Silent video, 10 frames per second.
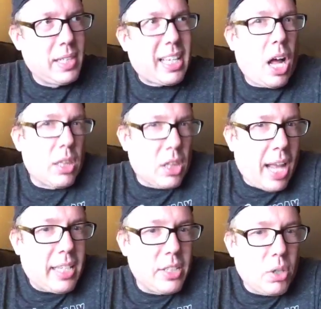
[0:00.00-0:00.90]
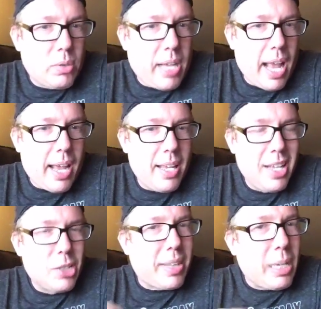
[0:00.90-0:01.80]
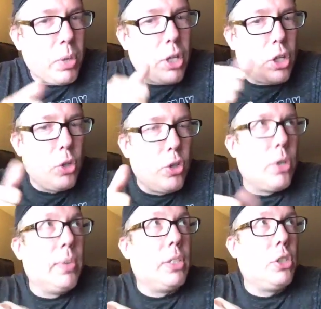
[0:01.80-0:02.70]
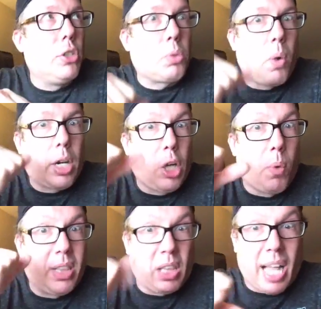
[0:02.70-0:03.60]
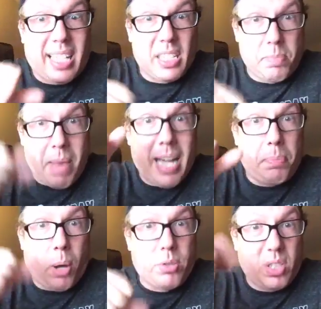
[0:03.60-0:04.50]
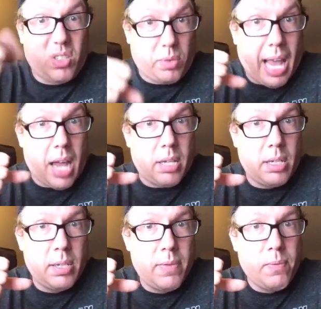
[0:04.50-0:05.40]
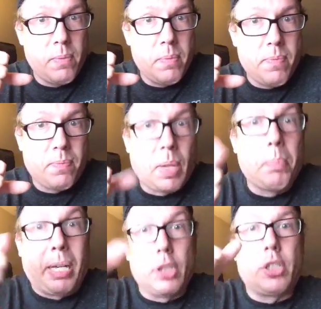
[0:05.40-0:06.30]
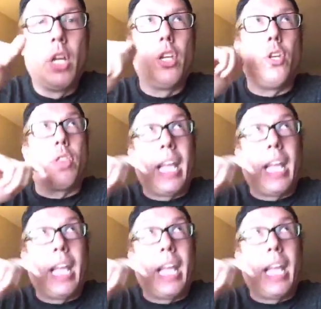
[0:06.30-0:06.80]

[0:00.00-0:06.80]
Like a like is okay. So I think what you do is you just want to go and like as many posts as you can because you